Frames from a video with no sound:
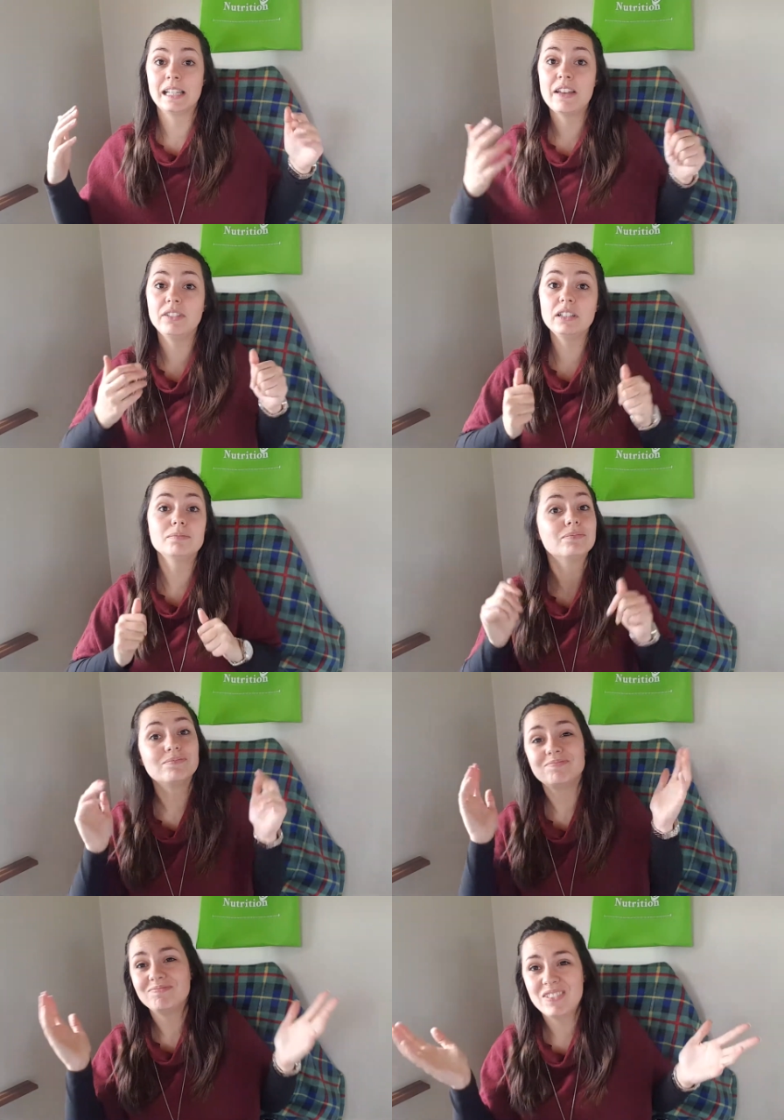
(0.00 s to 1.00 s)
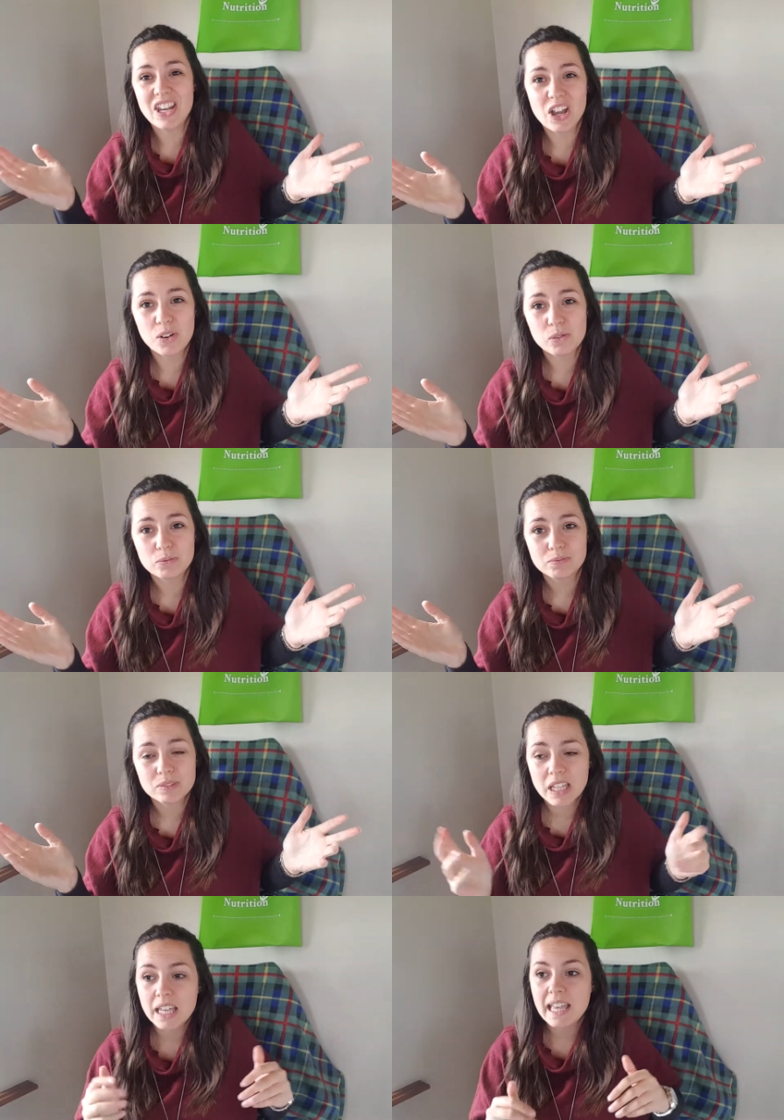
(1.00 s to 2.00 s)
level? No.
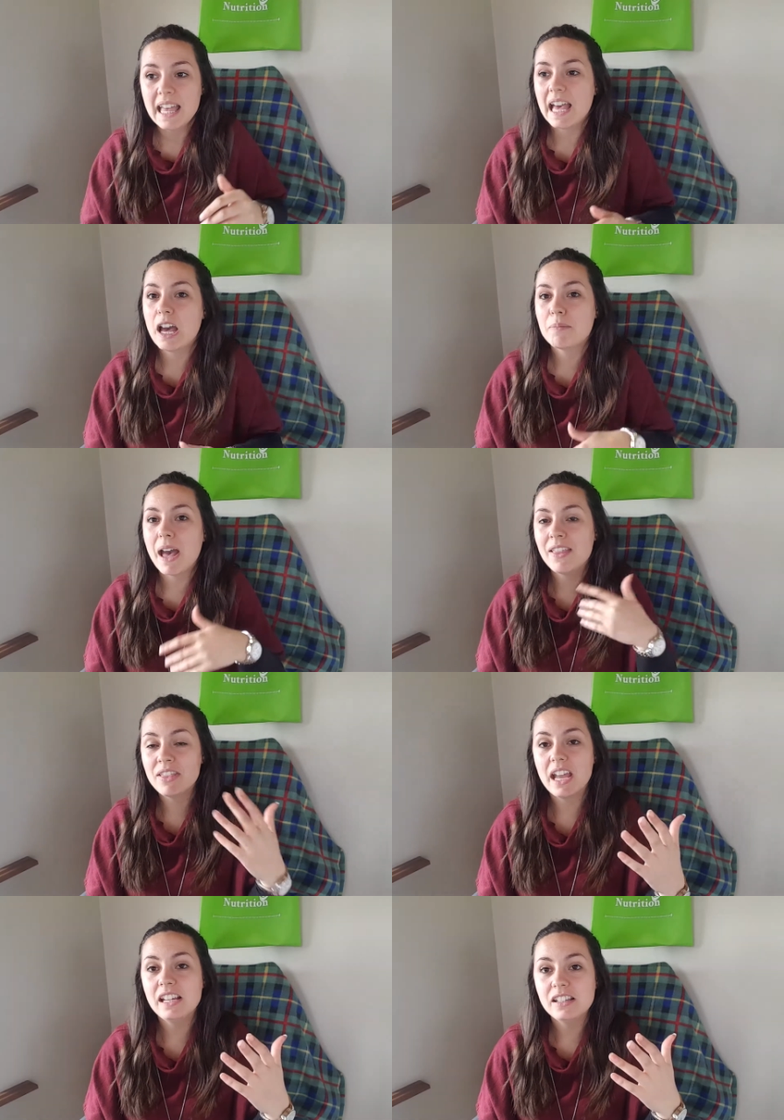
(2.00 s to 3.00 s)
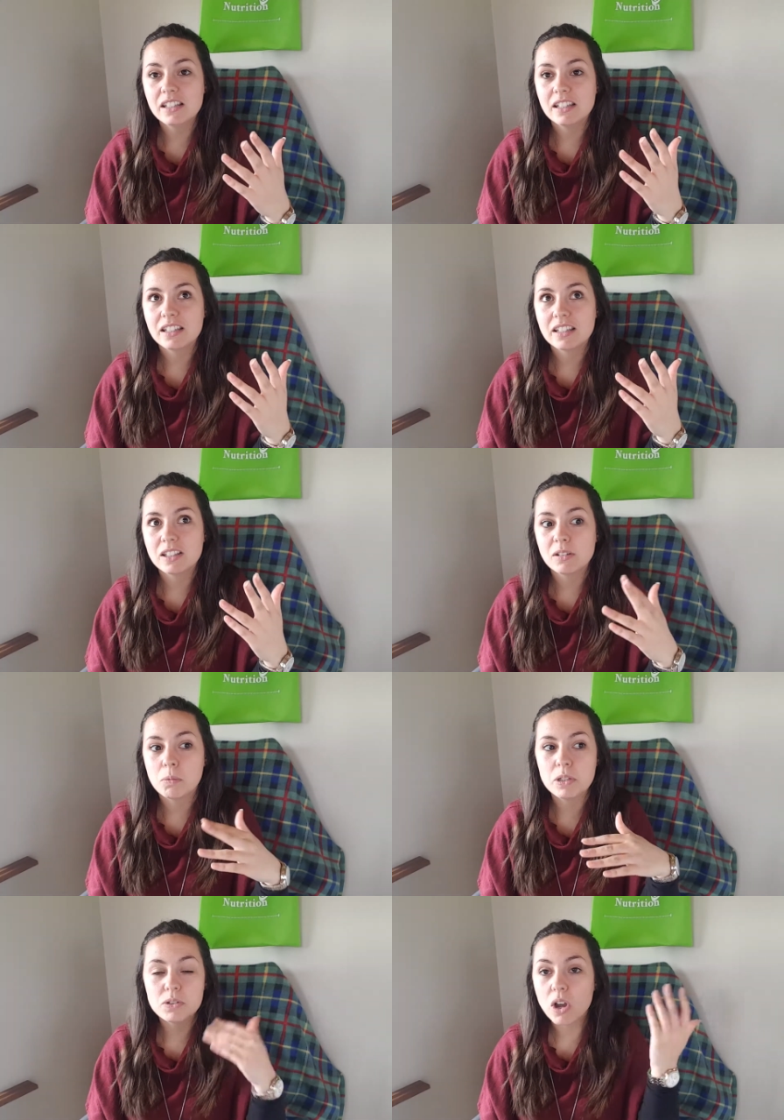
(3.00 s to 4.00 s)
And then
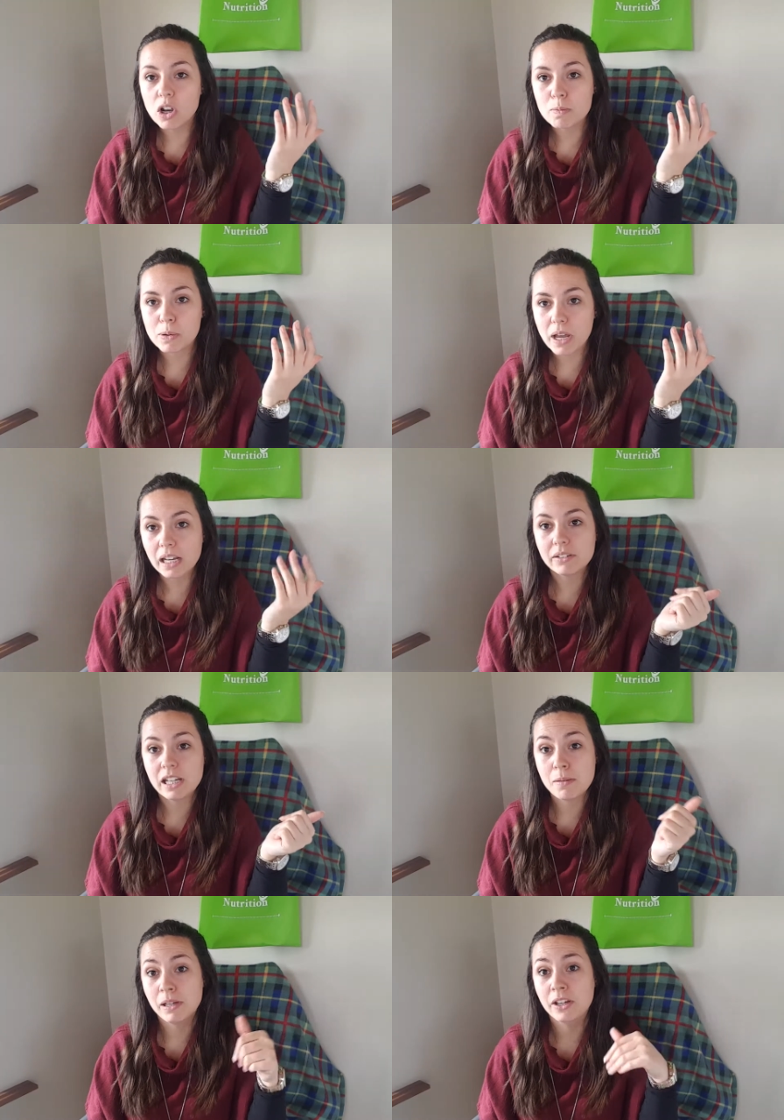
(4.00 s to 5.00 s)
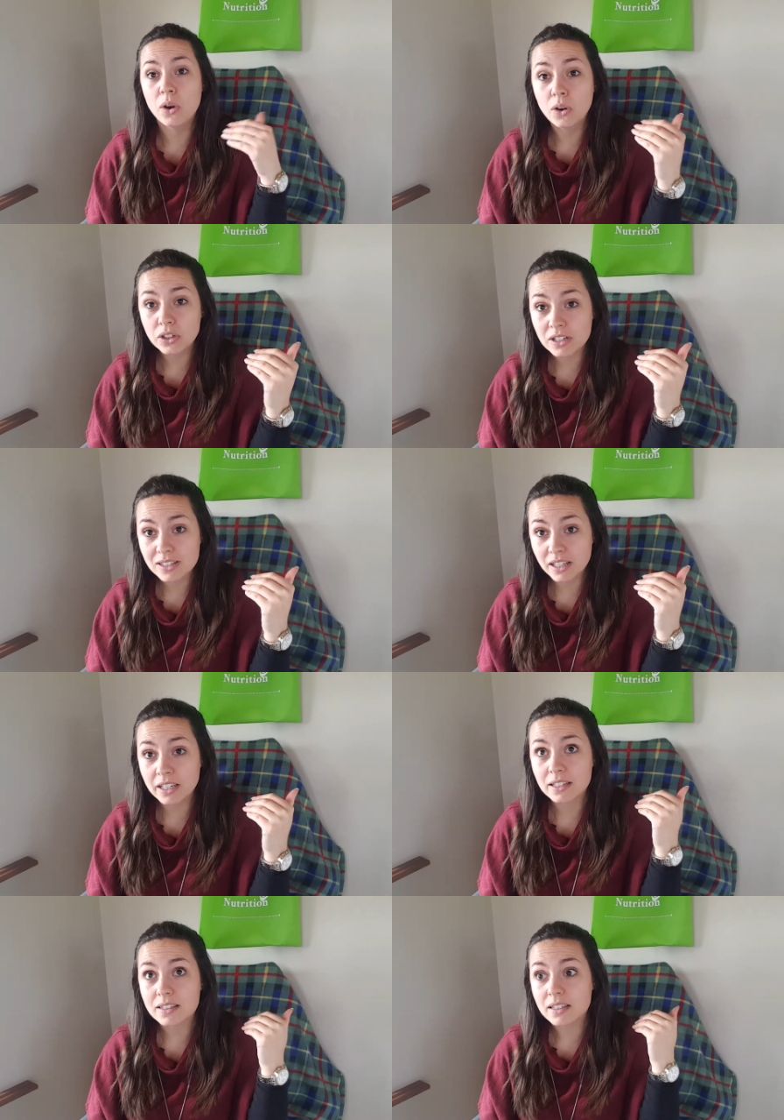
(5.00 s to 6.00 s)
when you talk about calorie labeling in other
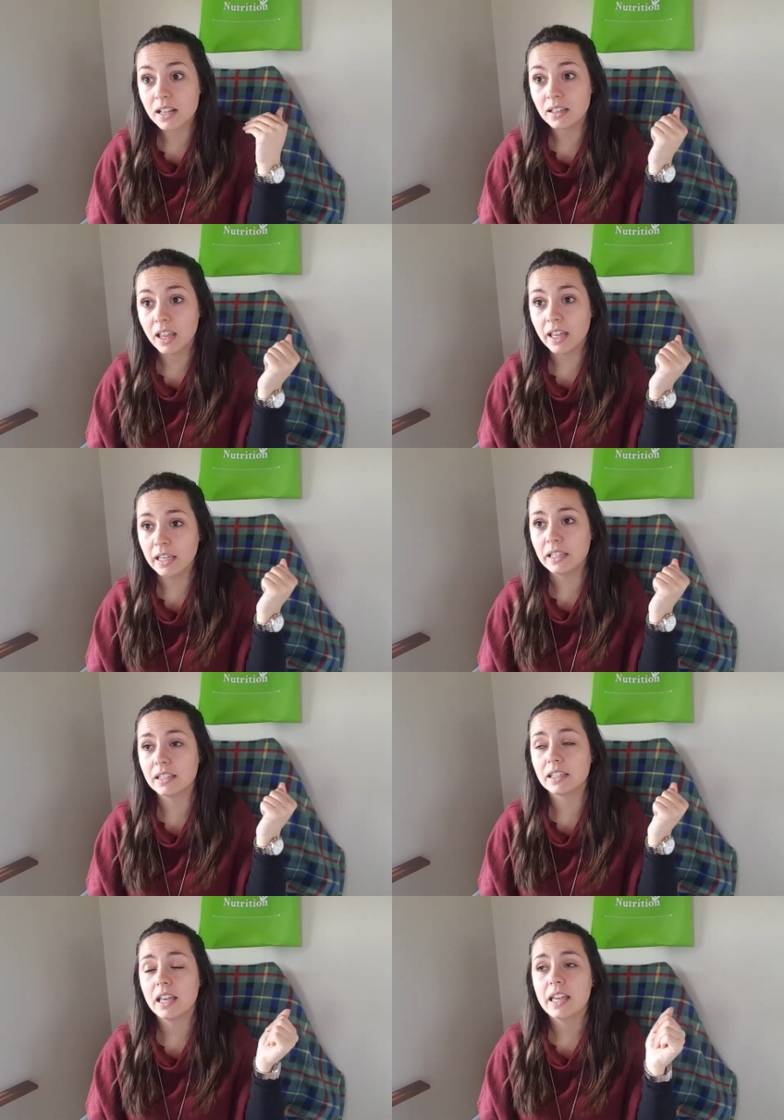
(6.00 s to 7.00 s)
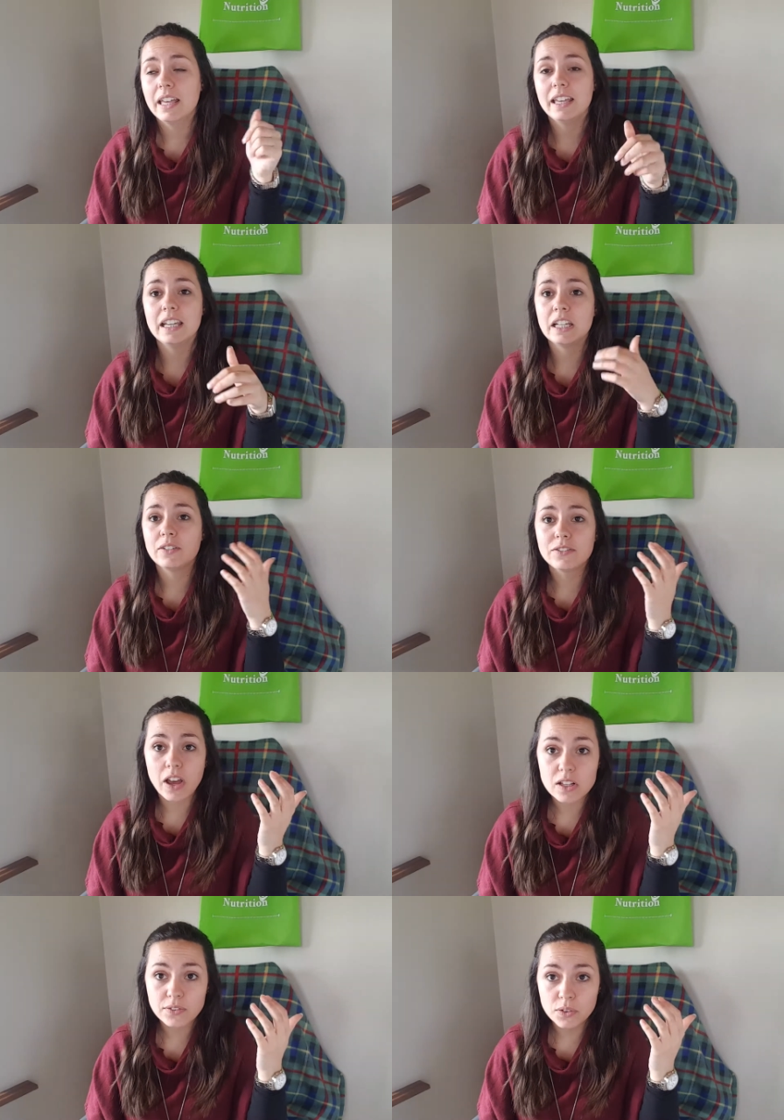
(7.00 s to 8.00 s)
sites, like in
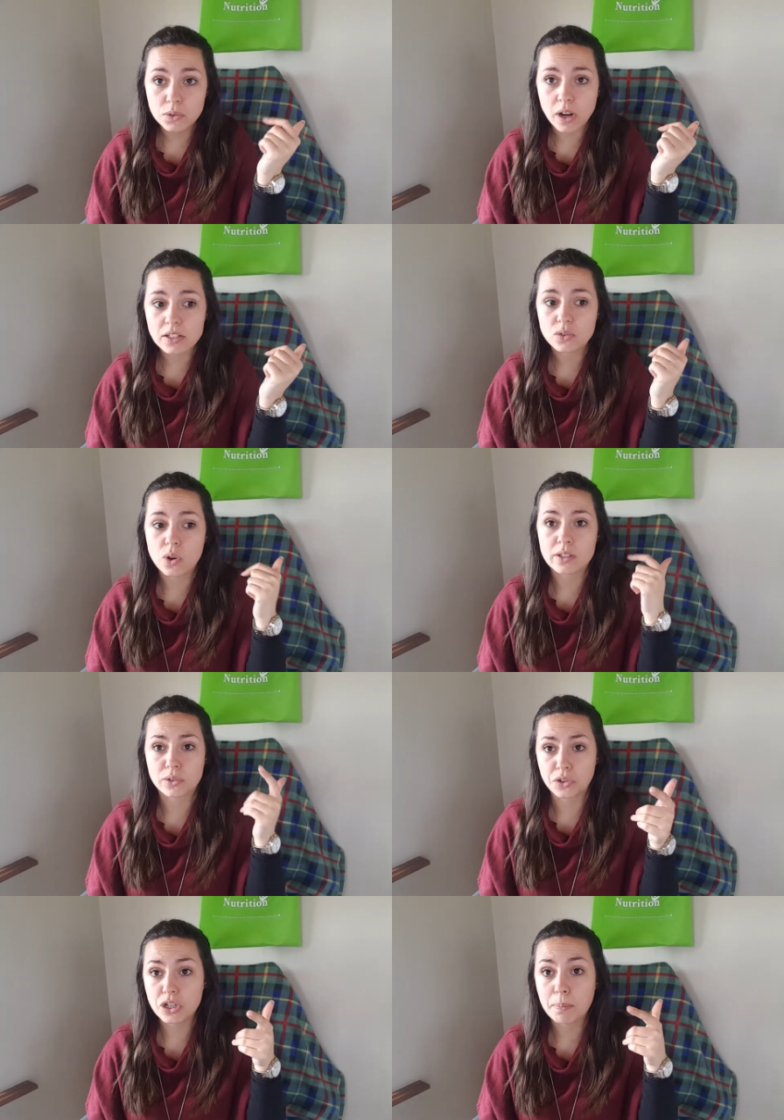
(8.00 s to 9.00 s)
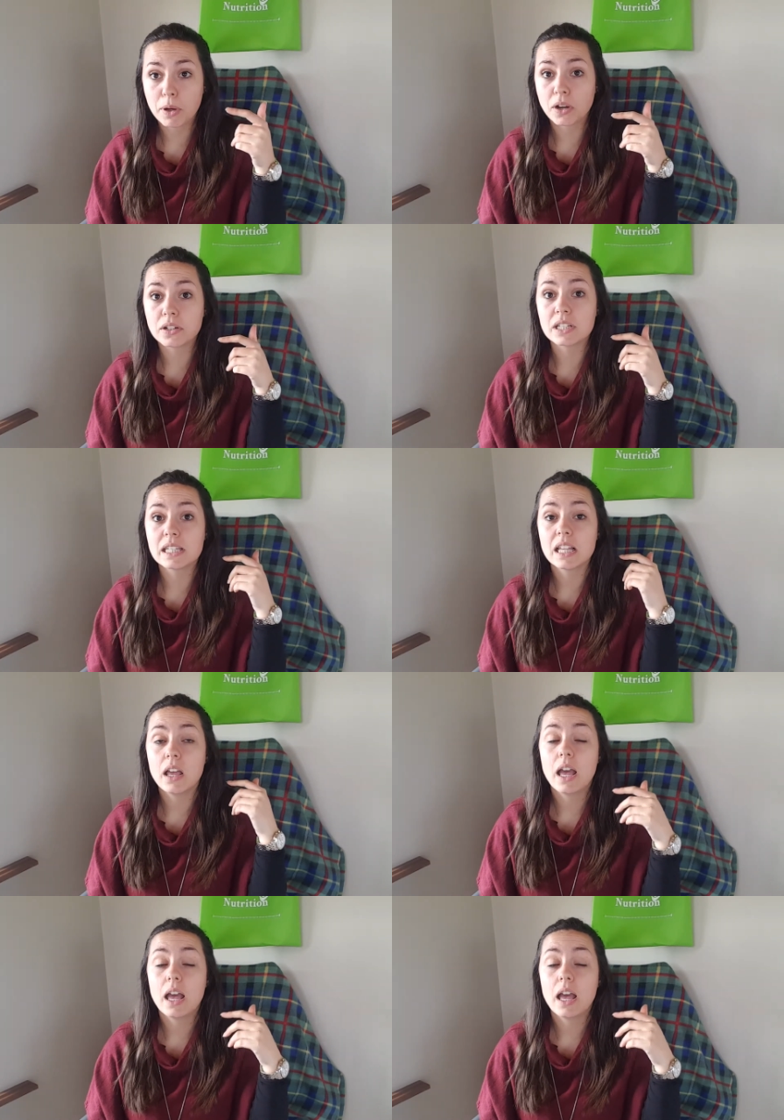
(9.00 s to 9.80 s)
fast food restaurants or chippers,